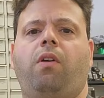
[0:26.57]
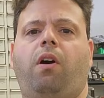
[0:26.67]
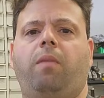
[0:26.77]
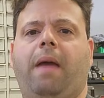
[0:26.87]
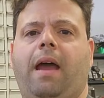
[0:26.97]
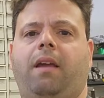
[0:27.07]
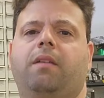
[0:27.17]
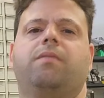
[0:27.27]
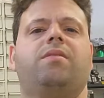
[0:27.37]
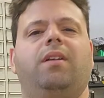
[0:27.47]
an automatic,
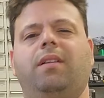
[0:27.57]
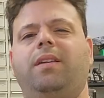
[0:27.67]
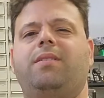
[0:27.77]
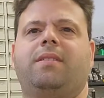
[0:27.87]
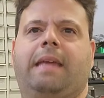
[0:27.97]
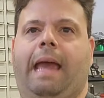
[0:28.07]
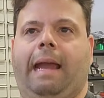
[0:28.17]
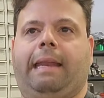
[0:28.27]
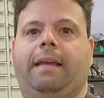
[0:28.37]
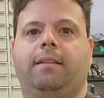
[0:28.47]
still is
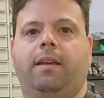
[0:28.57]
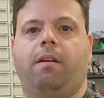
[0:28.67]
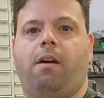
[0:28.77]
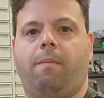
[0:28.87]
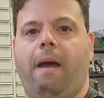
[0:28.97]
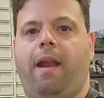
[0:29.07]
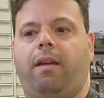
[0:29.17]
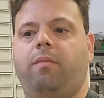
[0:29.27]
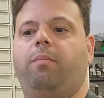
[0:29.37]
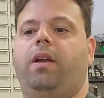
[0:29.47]
technically an
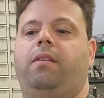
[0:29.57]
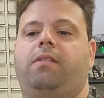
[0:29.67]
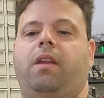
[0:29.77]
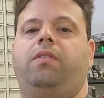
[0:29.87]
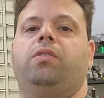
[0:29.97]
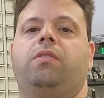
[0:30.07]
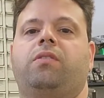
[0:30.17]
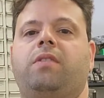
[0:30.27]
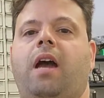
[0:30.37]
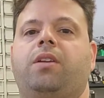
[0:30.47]
automatic, but instead of using the
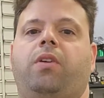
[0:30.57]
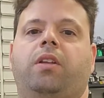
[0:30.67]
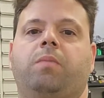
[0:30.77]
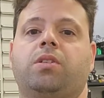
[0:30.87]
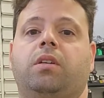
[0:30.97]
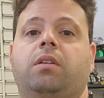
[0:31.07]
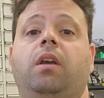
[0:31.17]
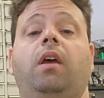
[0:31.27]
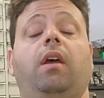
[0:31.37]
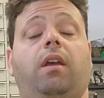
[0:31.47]
stock transmission,
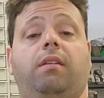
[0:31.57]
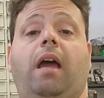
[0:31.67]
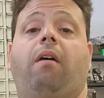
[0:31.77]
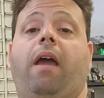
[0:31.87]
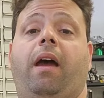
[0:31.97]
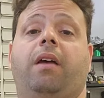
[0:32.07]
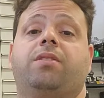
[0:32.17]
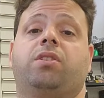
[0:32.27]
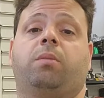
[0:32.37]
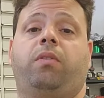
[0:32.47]
it now has
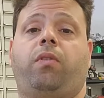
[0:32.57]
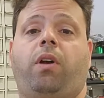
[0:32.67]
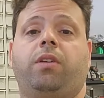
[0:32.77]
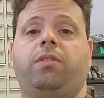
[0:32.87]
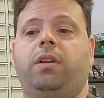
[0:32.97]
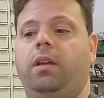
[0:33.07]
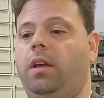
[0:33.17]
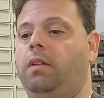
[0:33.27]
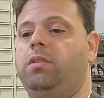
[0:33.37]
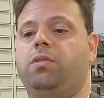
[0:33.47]
a turbo 400
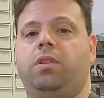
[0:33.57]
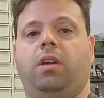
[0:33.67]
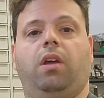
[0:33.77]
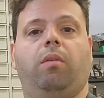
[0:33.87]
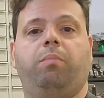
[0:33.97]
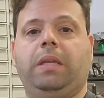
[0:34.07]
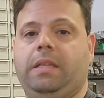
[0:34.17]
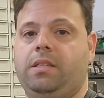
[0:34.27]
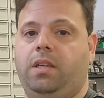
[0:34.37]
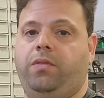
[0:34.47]
using a
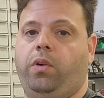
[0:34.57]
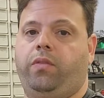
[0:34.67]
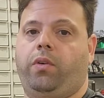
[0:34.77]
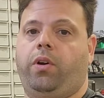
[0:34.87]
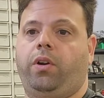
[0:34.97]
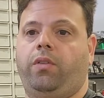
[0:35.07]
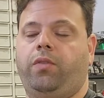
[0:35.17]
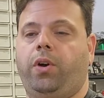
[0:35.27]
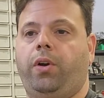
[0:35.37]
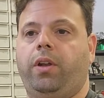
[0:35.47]
PTC 4400
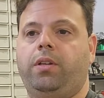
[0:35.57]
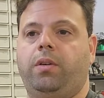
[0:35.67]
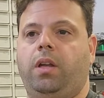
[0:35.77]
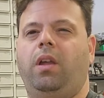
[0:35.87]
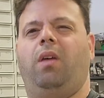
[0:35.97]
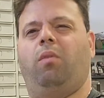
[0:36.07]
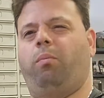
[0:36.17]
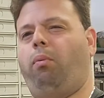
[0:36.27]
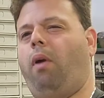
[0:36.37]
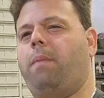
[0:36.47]
converter into it. We'll
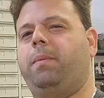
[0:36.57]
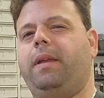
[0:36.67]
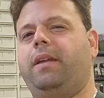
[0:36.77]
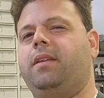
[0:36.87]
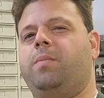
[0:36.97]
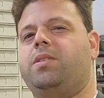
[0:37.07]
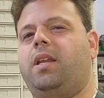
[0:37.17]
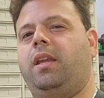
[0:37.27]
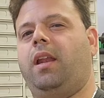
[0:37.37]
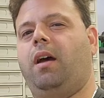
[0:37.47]
probably end up
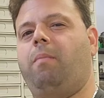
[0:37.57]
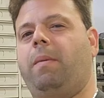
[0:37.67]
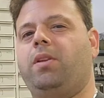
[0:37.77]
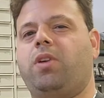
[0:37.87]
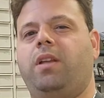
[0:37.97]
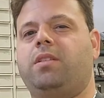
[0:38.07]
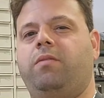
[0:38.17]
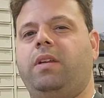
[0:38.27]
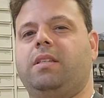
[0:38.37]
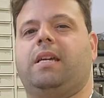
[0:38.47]
sending it out, maybe trying to see
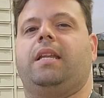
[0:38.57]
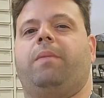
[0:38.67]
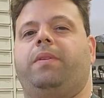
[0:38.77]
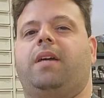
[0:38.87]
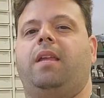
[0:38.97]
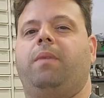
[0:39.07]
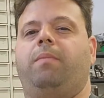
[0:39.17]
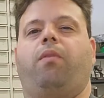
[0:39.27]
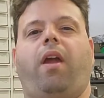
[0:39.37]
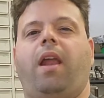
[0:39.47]
if we can tighten up a tiny bit,
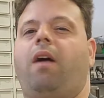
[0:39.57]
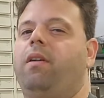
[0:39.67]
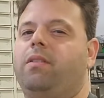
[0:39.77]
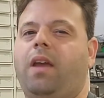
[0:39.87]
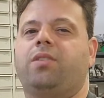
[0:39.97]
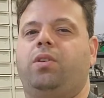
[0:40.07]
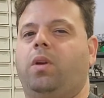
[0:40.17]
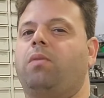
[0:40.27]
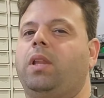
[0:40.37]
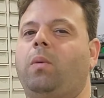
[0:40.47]
but right now it's actually
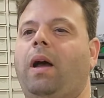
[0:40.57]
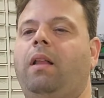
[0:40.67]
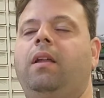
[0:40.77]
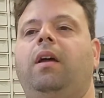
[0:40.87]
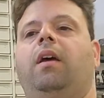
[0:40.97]
doing really well.